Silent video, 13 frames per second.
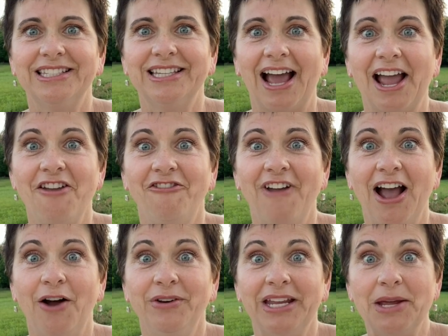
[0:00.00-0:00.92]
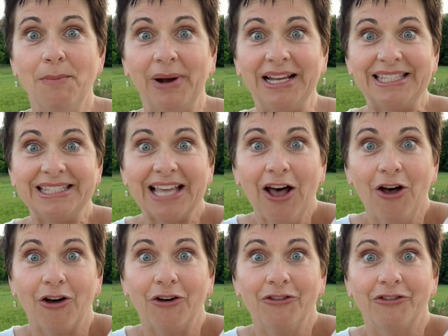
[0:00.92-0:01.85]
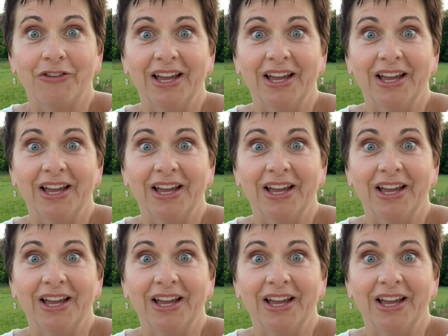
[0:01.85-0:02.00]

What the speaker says: that I found in myself